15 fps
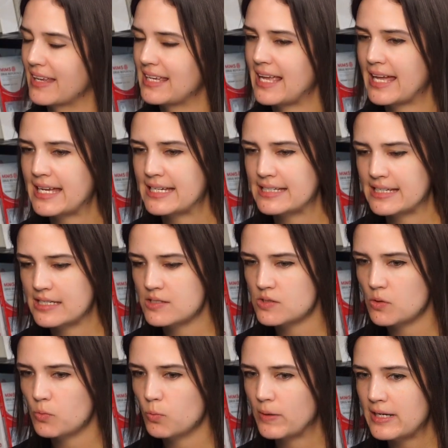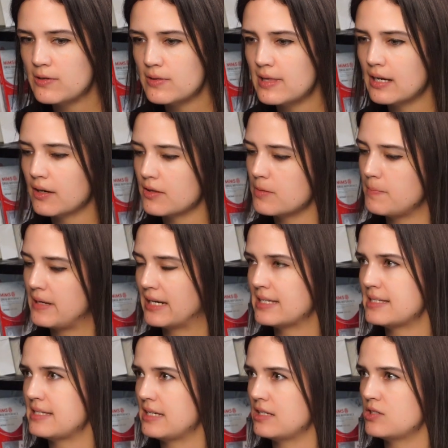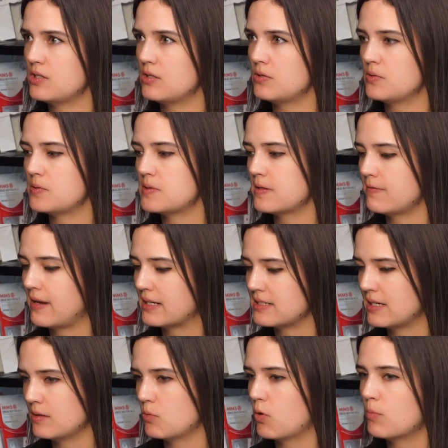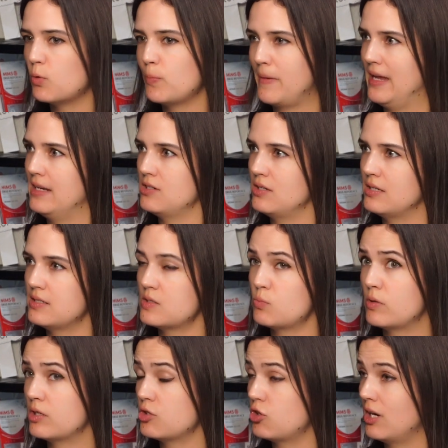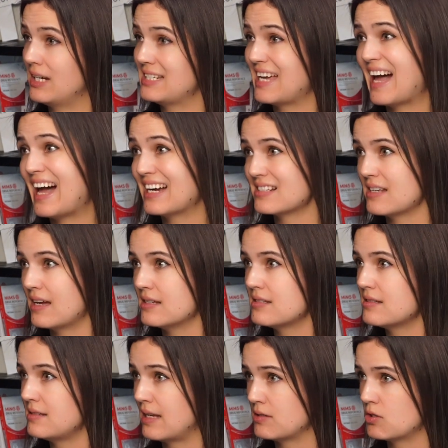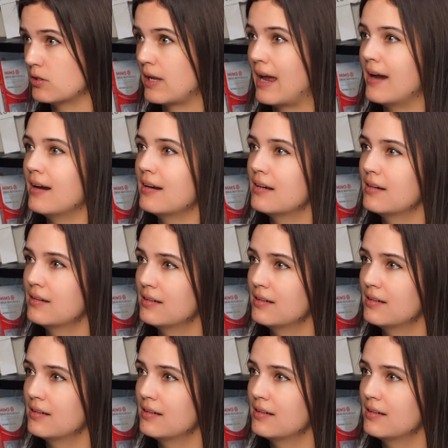Yeah. And so what do you think are the biggest issues affecting normal patients when they're trying to access dental care?